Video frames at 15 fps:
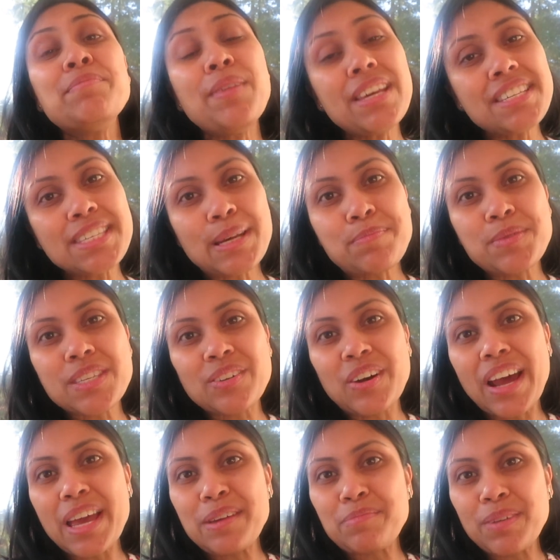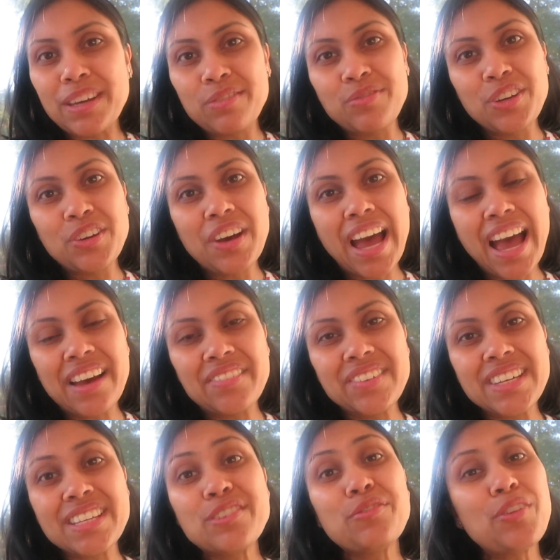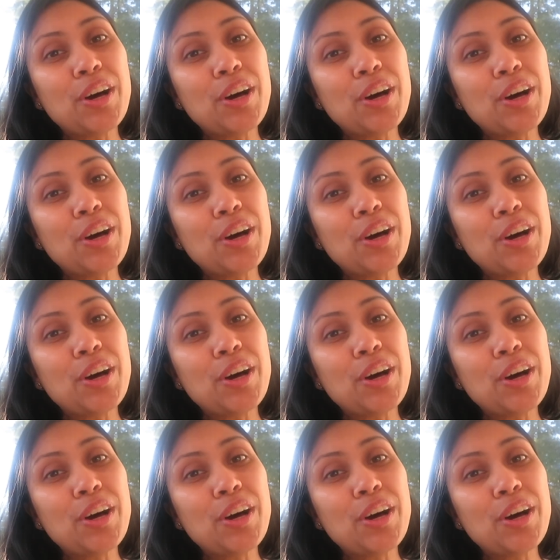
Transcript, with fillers: Please subscribe if you haven't.